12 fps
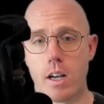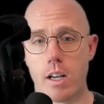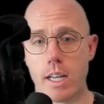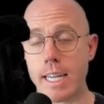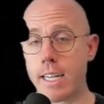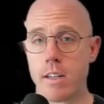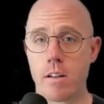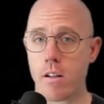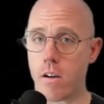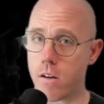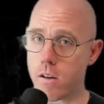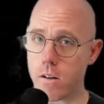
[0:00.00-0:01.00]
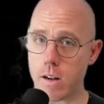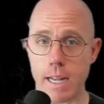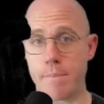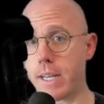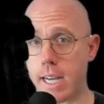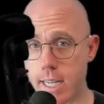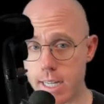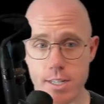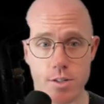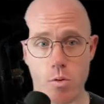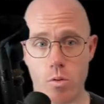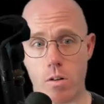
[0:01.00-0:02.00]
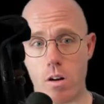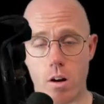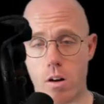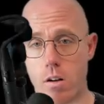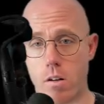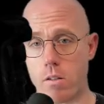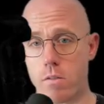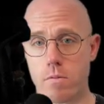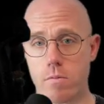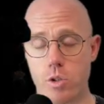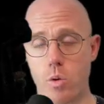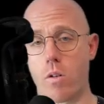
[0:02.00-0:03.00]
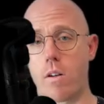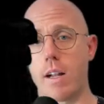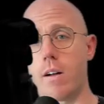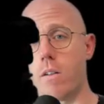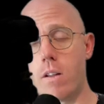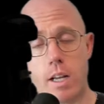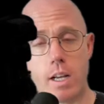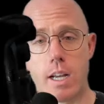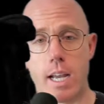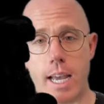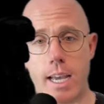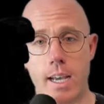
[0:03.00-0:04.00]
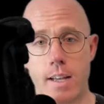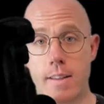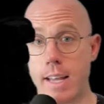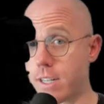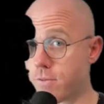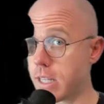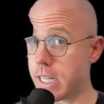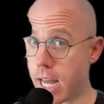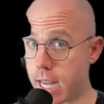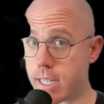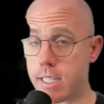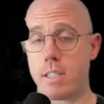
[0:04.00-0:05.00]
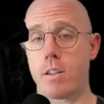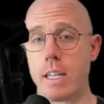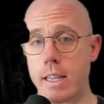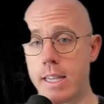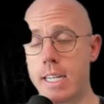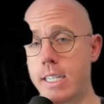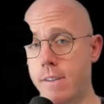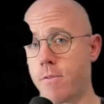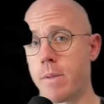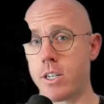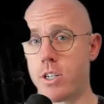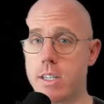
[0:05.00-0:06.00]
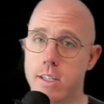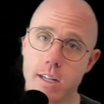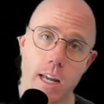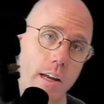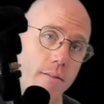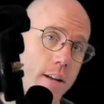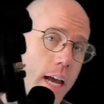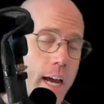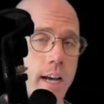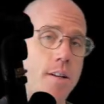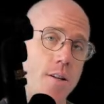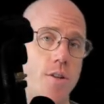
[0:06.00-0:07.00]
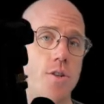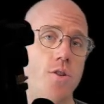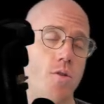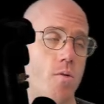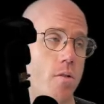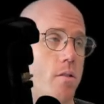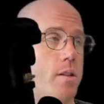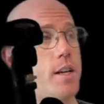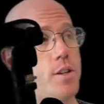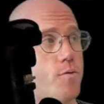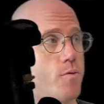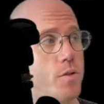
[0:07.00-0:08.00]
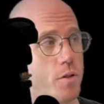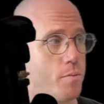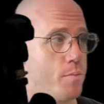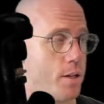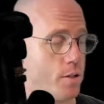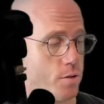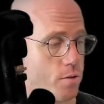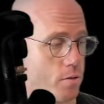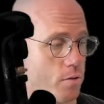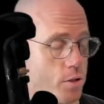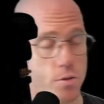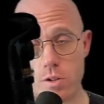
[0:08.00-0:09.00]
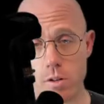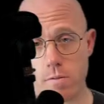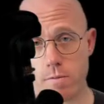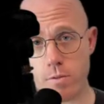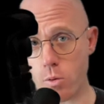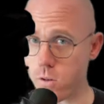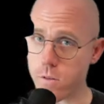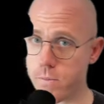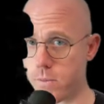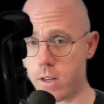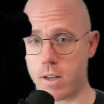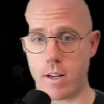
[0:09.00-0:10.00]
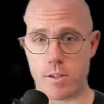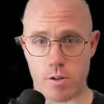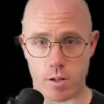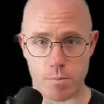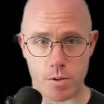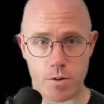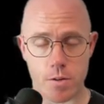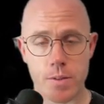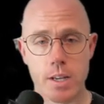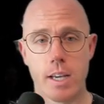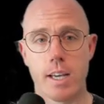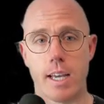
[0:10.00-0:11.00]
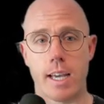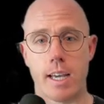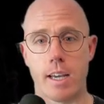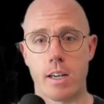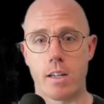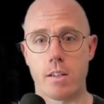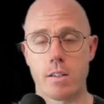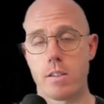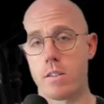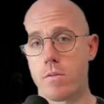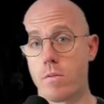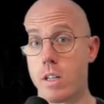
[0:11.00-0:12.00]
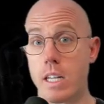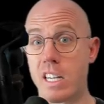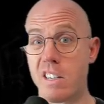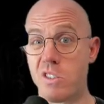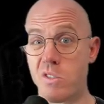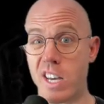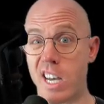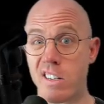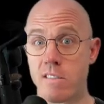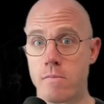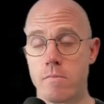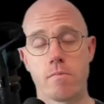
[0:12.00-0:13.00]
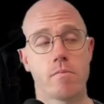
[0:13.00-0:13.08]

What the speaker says: in our API keys or our URL, and that's really nice. This information is saved at your, not your root, but your user folder on your computer, and we'll let it do that and